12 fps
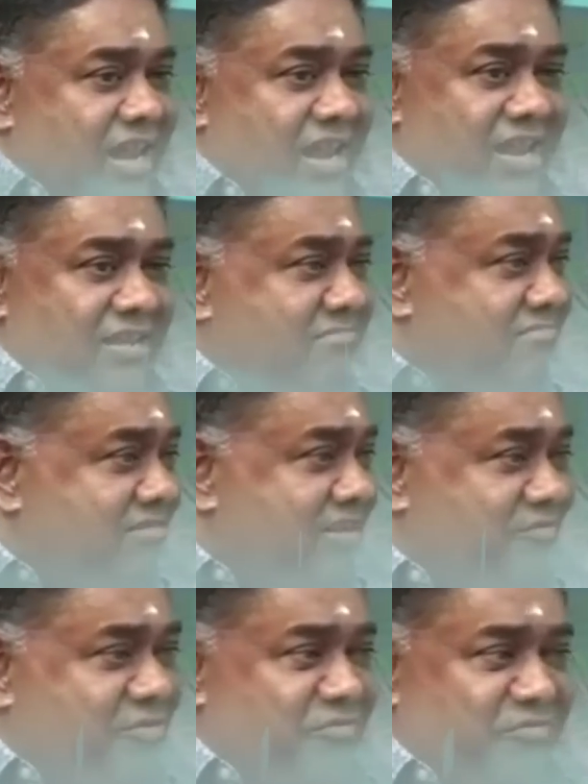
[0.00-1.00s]

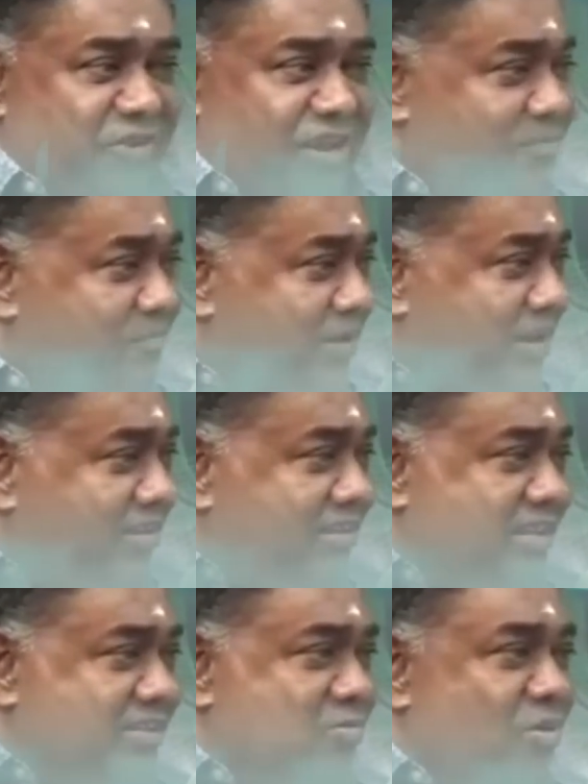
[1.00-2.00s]
And if you fail
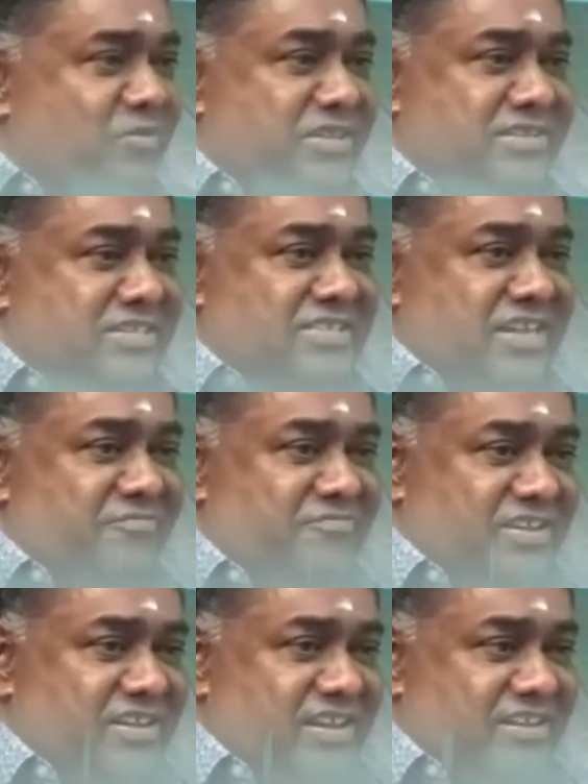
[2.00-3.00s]
big, there's always a
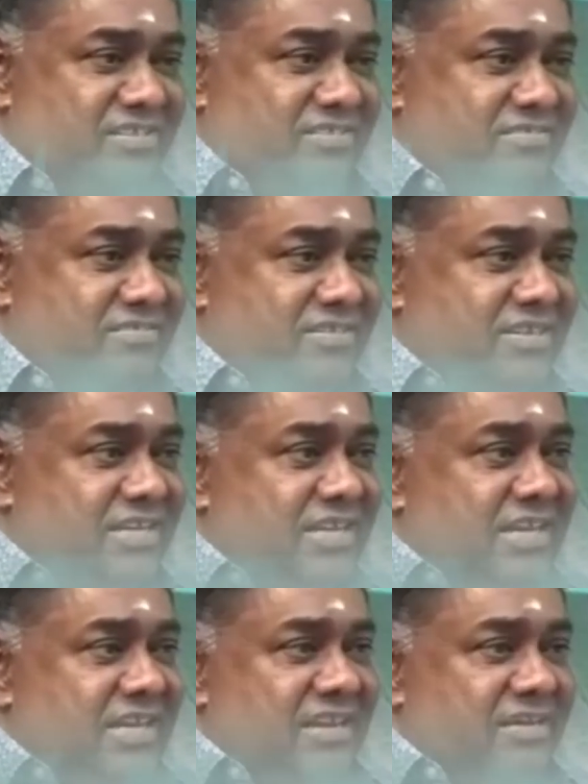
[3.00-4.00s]
safety net.
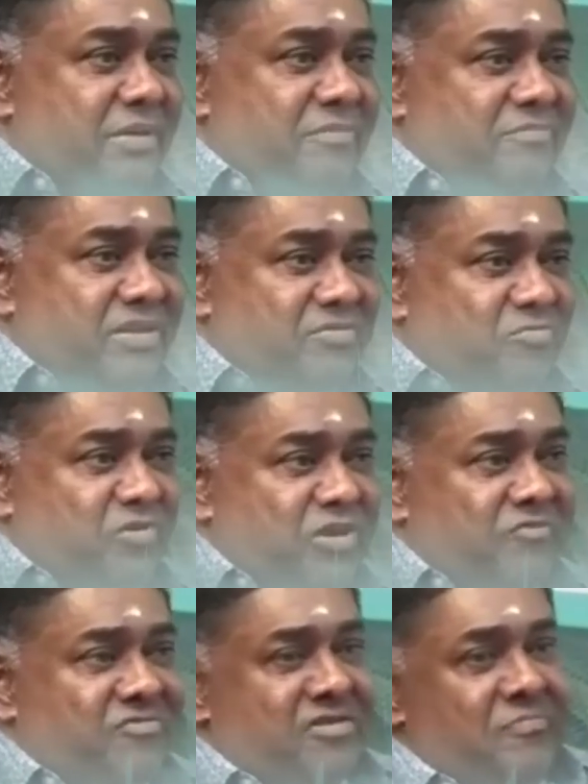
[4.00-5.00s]
Remember,
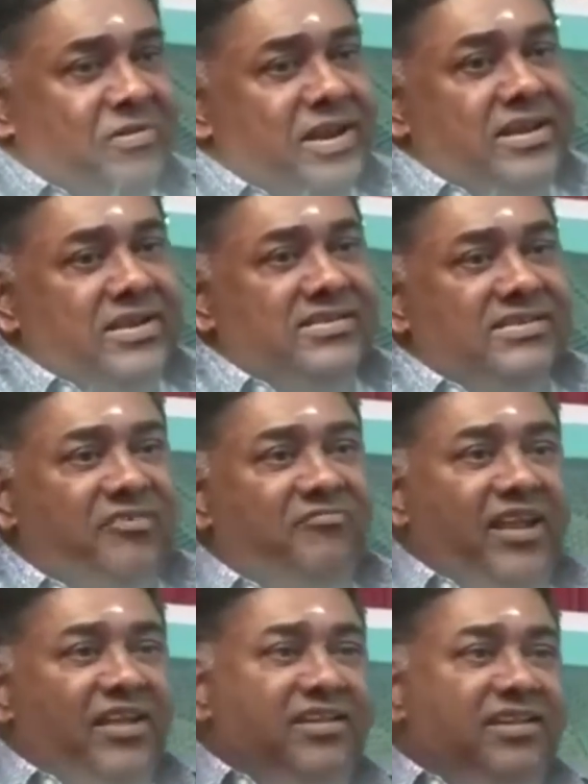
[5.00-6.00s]
we have tremendous
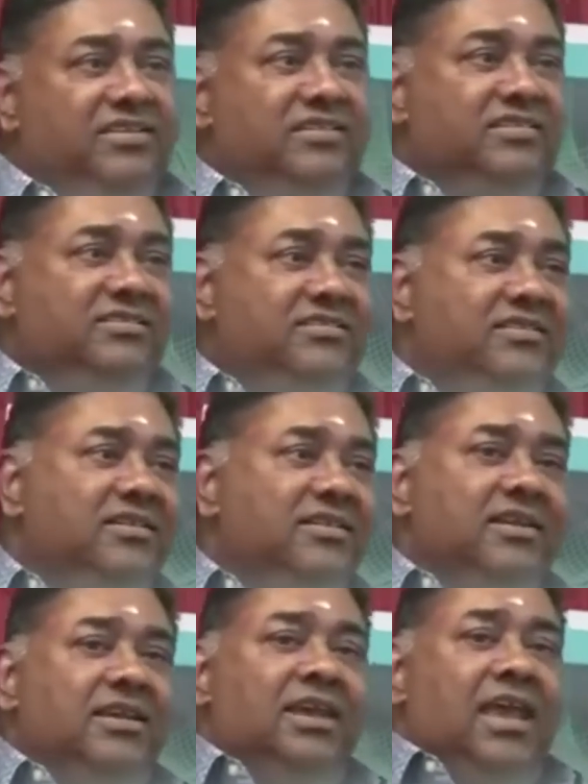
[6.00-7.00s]
advantages
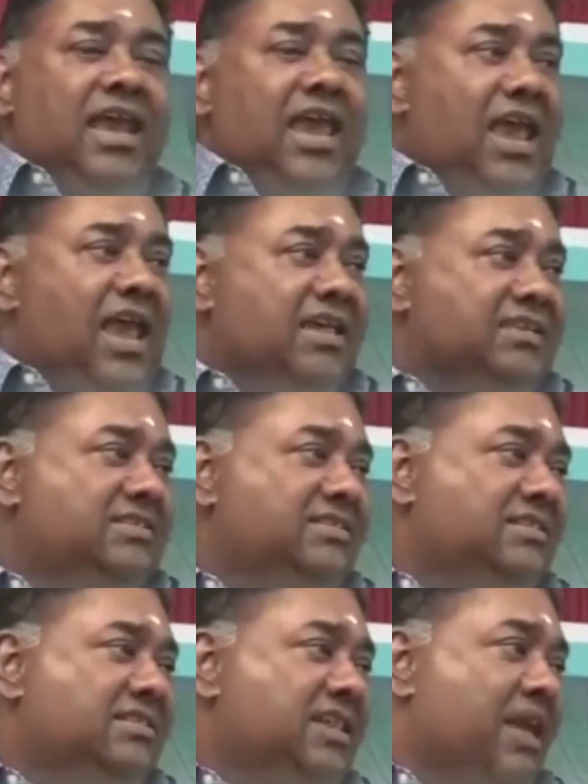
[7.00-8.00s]

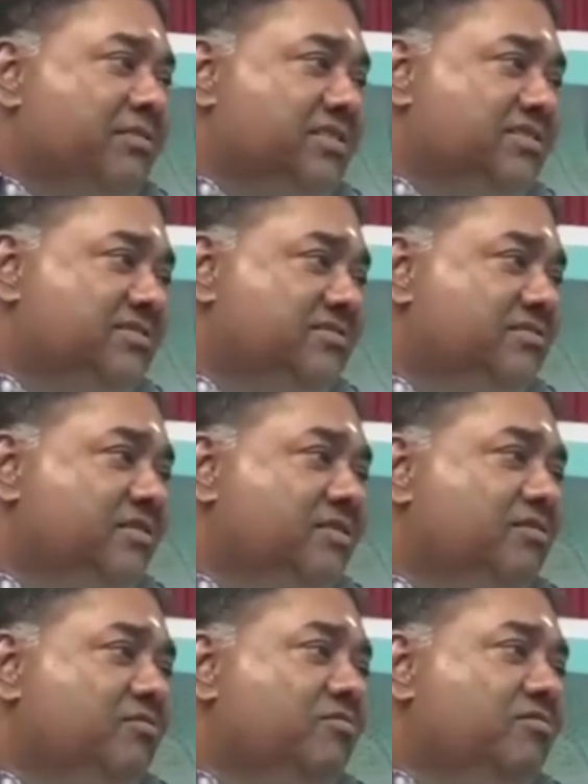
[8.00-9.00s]
as Tamils.
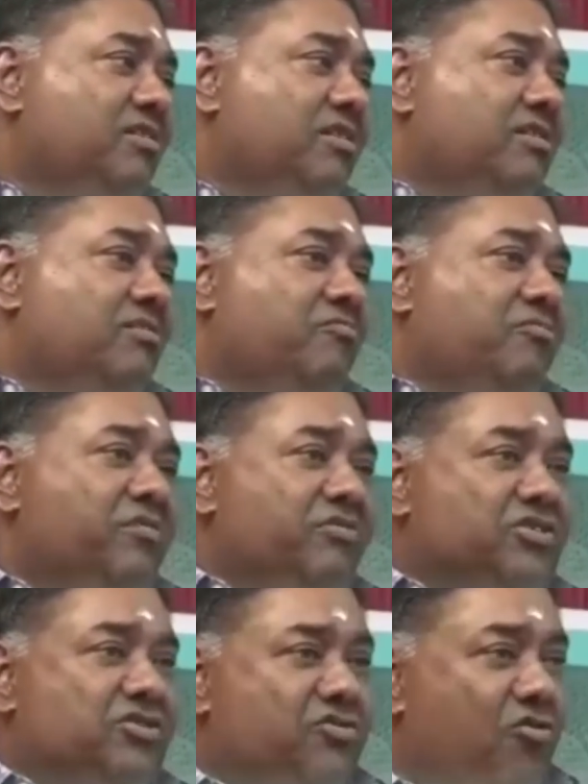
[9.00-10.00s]
We have
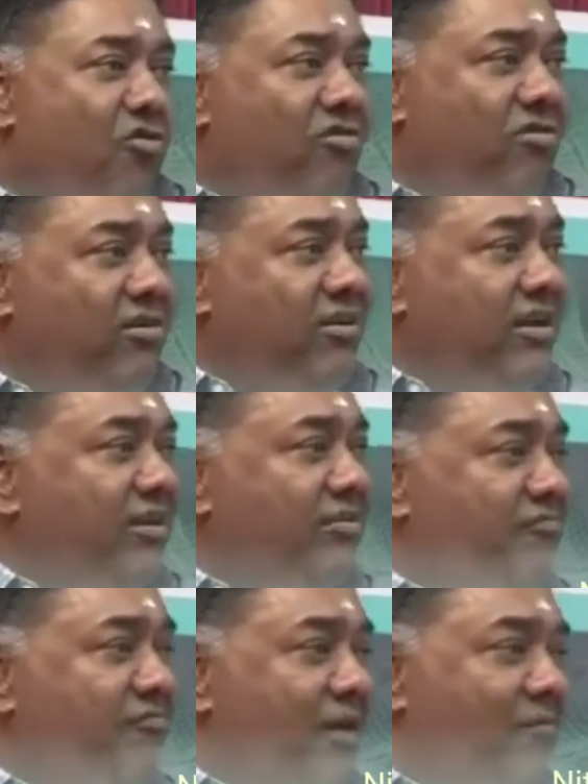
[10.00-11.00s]
a strong
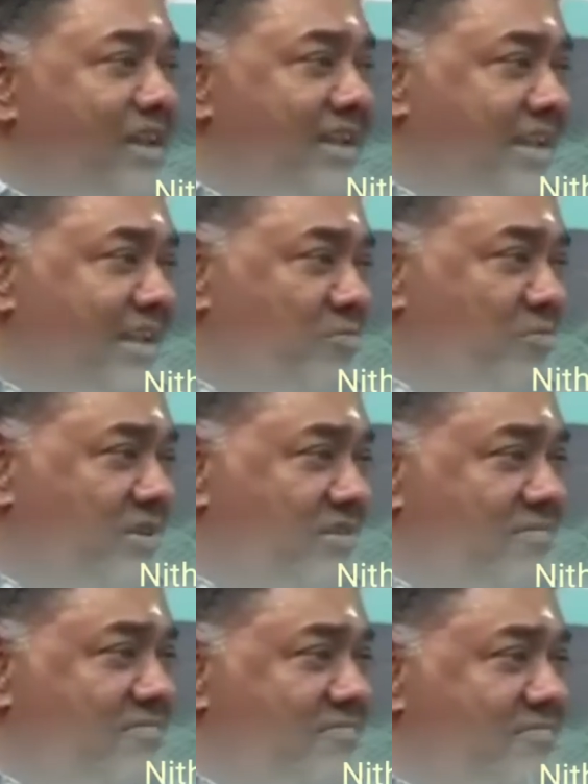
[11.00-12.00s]
family
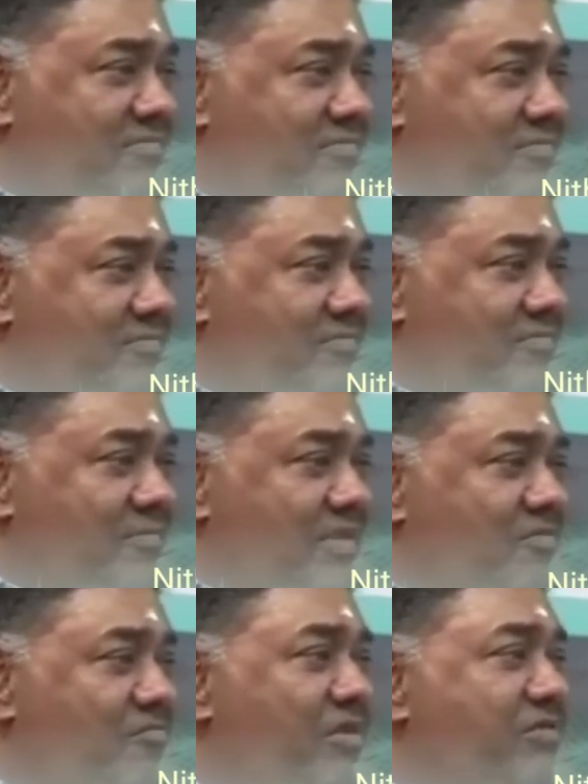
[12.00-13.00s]
network.
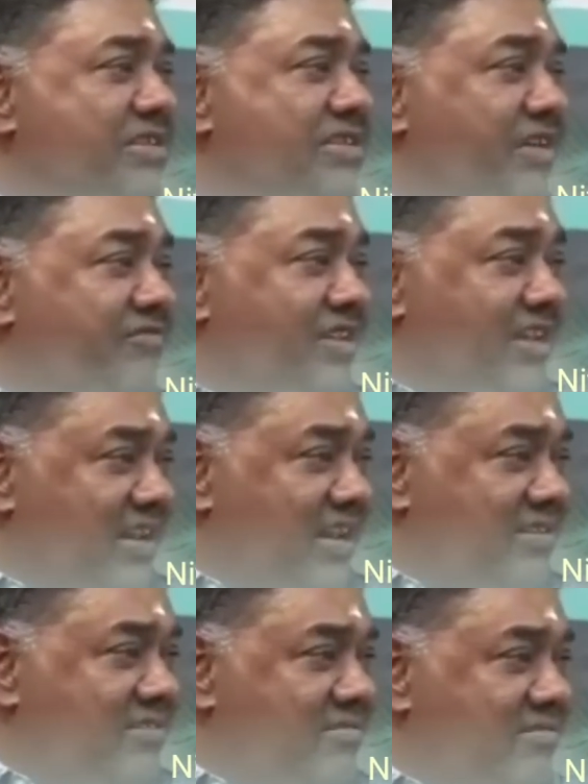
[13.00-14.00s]
We have a safety
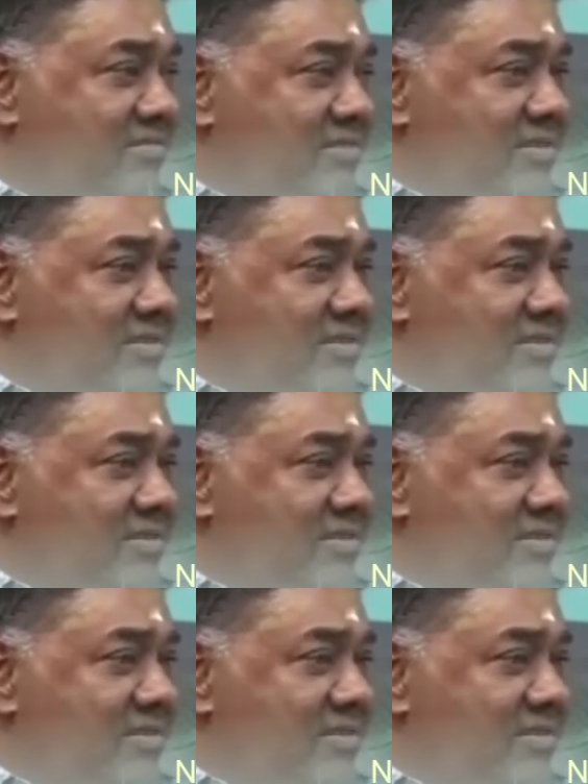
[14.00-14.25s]
net.